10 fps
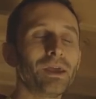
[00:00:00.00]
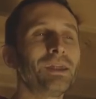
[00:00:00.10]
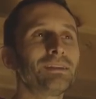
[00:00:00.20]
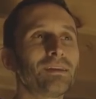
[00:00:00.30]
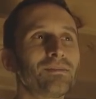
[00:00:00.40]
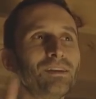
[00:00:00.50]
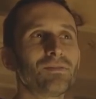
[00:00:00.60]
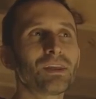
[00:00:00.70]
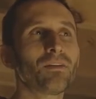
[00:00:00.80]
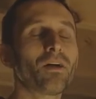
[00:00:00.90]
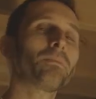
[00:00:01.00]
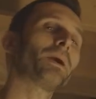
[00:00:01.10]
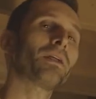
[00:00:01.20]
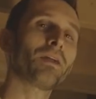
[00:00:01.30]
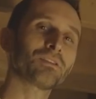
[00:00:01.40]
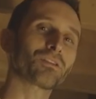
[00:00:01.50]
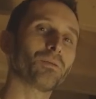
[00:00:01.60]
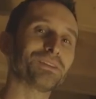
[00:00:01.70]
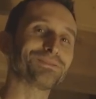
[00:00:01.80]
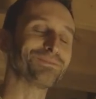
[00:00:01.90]
And it doesn't even kill all the biological
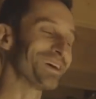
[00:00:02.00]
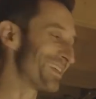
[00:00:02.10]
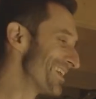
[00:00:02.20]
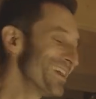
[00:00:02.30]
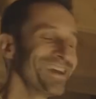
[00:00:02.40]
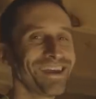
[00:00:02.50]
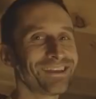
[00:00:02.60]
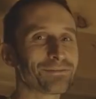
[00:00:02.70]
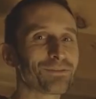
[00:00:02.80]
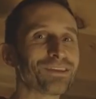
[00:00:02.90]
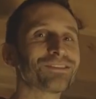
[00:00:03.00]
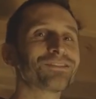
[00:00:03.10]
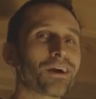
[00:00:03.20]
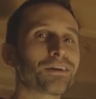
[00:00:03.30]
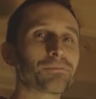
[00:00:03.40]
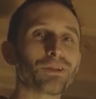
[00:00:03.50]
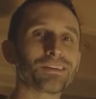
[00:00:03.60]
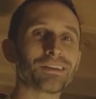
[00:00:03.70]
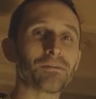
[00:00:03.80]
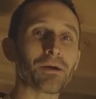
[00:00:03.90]
ones, but it's a, it's a starting
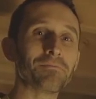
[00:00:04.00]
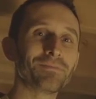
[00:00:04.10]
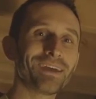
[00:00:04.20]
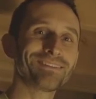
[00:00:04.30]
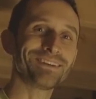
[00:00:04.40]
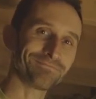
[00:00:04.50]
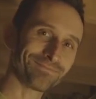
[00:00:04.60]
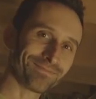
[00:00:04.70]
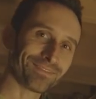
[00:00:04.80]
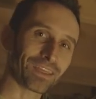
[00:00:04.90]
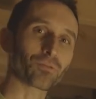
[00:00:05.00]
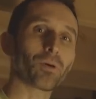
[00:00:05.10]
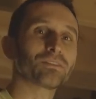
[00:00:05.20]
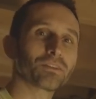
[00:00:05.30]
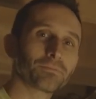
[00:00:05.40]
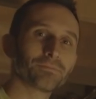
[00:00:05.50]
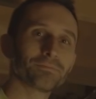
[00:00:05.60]
place anyway. That's it. Thanks for watching.